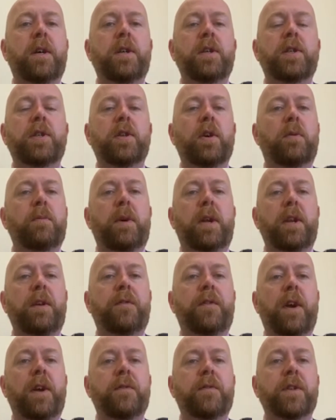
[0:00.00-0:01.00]
So many
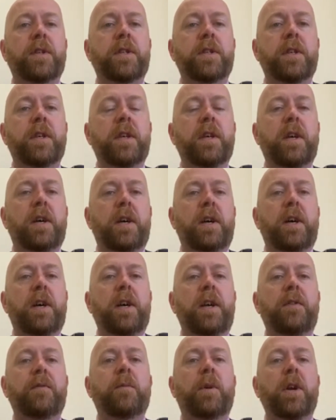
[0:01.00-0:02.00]
favourites.
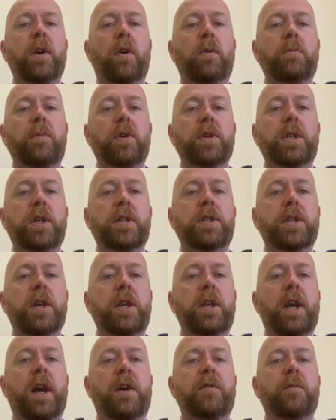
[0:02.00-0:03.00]
Even my own musical
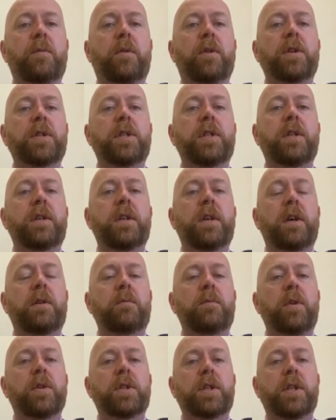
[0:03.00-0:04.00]
society, Avamorsa,
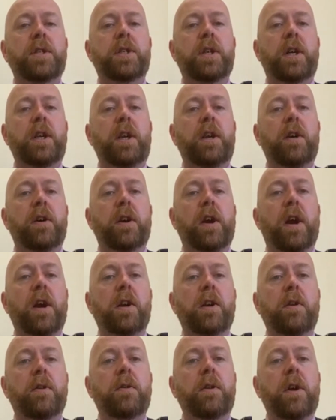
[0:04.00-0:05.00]
musical society here in
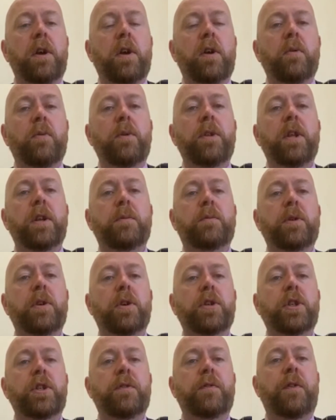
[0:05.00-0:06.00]
Arklow, we did a
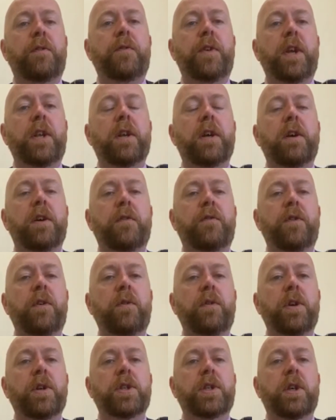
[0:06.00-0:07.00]
production of Evita a few
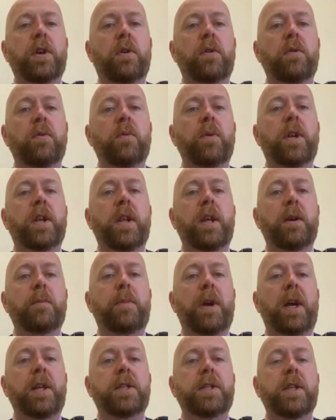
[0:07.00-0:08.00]
years ago with Leah
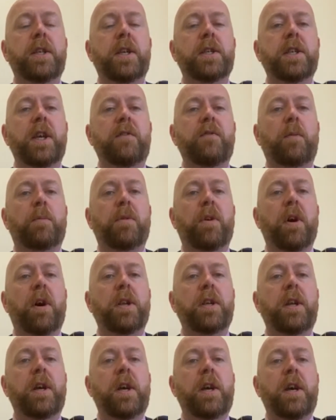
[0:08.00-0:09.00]
Penson as Ava
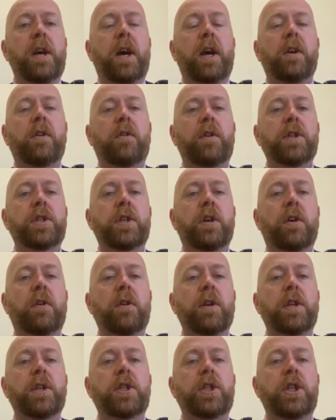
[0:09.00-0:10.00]
Perron and Chris
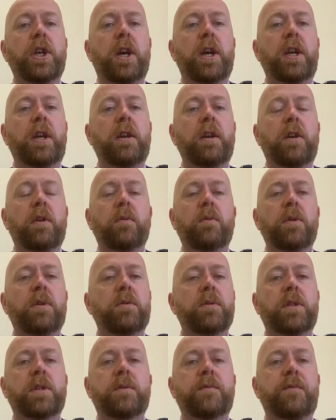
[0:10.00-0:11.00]
Currid as Che, which
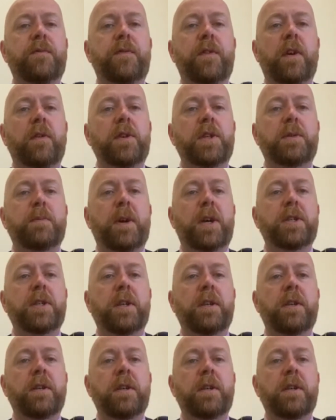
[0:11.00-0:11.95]
was very special.